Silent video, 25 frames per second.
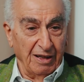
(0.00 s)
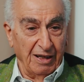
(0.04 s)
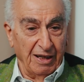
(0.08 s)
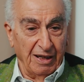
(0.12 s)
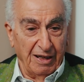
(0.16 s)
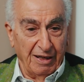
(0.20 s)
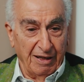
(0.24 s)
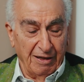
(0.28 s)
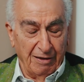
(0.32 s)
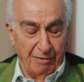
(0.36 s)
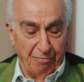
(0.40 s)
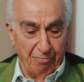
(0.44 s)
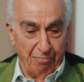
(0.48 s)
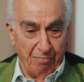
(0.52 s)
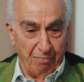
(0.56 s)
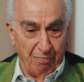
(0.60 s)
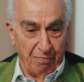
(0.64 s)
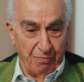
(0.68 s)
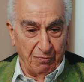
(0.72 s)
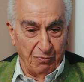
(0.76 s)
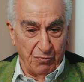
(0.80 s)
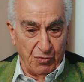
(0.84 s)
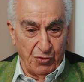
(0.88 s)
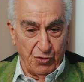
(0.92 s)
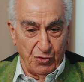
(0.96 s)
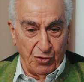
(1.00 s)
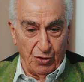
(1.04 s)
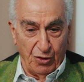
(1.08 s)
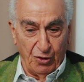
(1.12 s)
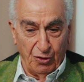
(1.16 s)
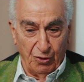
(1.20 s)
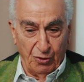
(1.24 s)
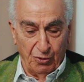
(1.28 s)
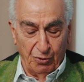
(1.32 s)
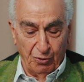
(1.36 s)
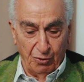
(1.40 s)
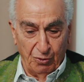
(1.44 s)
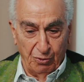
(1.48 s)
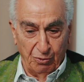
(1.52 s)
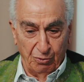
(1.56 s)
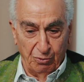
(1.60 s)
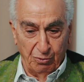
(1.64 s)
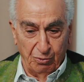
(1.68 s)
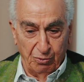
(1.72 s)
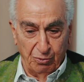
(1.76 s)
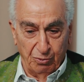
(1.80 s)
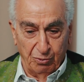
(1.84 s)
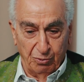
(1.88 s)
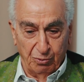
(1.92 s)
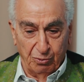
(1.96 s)
Um,
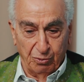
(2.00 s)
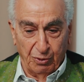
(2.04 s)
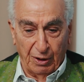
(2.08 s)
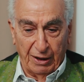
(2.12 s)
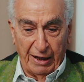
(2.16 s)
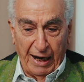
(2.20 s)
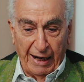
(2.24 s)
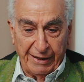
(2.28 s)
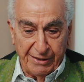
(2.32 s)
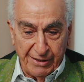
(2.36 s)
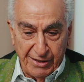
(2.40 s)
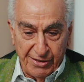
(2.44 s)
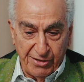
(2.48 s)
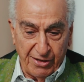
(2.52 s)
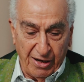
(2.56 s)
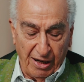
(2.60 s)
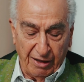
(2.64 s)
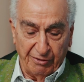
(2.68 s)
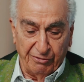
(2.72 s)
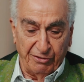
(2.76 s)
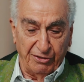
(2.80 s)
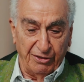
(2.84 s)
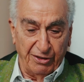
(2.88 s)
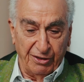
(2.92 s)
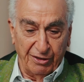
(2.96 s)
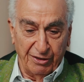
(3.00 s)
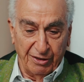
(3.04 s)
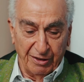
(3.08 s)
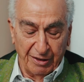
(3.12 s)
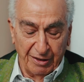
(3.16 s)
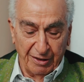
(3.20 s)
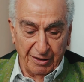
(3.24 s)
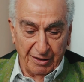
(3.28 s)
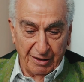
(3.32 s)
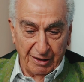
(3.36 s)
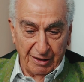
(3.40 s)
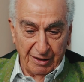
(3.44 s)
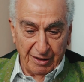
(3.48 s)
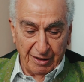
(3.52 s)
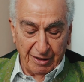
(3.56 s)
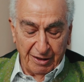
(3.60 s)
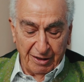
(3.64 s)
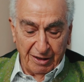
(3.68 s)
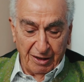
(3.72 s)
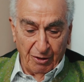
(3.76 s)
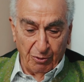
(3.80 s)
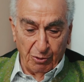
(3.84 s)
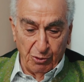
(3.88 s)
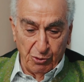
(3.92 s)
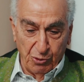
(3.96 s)
so what I discovered,
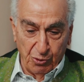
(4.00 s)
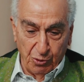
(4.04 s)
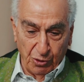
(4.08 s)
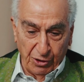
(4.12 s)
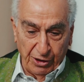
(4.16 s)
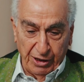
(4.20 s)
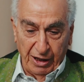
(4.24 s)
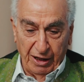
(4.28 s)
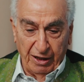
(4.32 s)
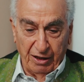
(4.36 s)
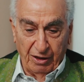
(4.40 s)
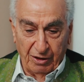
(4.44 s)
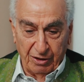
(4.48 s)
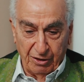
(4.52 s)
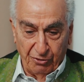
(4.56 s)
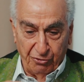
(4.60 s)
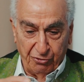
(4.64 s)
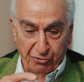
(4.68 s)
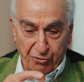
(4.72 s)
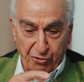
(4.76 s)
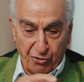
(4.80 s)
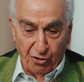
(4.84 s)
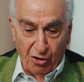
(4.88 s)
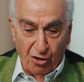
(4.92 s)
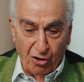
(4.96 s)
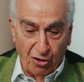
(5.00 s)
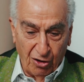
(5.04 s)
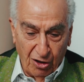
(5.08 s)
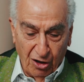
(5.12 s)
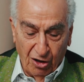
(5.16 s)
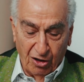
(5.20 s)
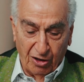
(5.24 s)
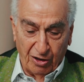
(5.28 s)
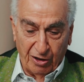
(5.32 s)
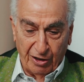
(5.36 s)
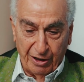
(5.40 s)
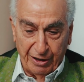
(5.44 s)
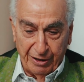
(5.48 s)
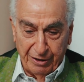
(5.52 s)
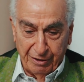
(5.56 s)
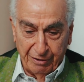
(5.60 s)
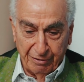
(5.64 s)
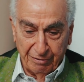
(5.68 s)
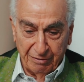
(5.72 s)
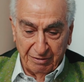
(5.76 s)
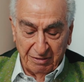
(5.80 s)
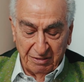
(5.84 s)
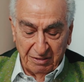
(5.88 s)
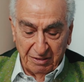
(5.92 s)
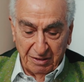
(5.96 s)
I was working on a frog
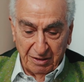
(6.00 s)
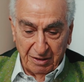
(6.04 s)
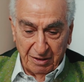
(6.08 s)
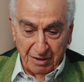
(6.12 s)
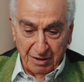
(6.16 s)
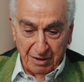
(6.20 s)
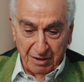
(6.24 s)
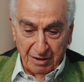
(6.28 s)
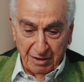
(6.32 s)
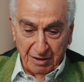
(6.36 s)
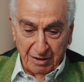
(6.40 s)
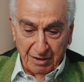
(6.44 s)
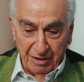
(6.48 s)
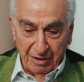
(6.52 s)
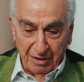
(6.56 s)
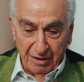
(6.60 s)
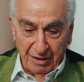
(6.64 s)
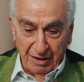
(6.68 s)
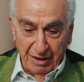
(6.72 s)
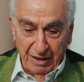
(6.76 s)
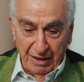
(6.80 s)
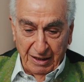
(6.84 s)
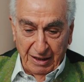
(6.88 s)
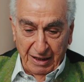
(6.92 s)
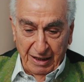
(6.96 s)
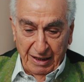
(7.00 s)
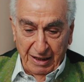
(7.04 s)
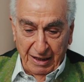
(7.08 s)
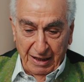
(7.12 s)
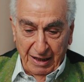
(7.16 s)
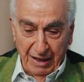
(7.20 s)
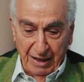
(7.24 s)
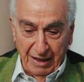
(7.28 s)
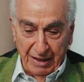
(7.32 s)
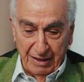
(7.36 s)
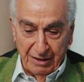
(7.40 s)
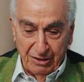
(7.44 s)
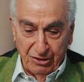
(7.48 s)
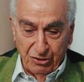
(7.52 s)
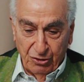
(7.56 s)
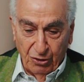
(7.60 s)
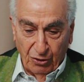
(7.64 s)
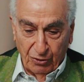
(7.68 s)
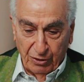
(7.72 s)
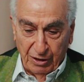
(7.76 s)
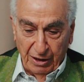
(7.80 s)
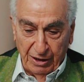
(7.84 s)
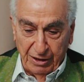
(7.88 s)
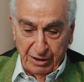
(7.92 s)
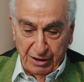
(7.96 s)
heart. It had
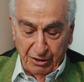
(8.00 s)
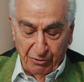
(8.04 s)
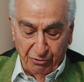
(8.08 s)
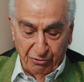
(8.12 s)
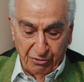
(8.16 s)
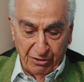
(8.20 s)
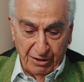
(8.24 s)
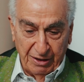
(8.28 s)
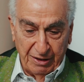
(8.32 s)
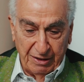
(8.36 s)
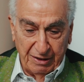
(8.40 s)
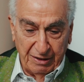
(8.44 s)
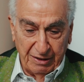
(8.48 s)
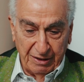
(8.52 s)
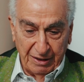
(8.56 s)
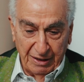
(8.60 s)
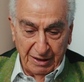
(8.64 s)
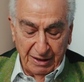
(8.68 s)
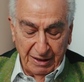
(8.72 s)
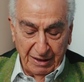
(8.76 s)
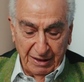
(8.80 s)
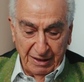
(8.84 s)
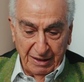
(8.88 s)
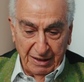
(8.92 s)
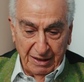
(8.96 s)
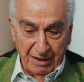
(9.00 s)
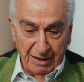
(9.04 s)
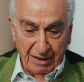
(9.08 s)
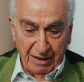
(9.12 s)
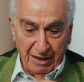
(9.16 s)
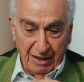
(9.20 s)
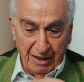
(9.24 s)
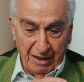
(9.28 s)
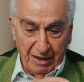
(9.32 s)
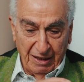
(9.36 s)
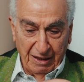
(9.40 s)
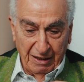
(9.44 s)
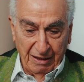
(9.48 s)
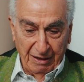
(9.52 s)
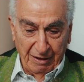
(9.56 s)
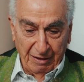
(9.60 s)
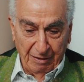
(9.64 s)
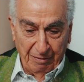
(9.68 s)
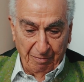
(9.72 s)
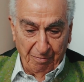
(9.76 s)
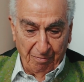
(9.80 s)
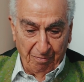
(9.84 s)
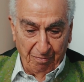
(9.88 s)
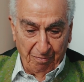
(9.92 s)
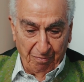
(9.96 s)
totally different
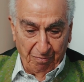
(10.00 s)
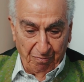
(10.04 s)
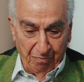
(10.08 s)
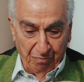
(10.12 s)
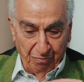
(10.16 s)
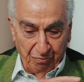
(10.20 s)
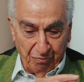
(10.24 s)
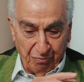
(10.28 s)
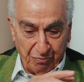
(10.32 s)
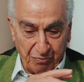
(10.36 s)
um,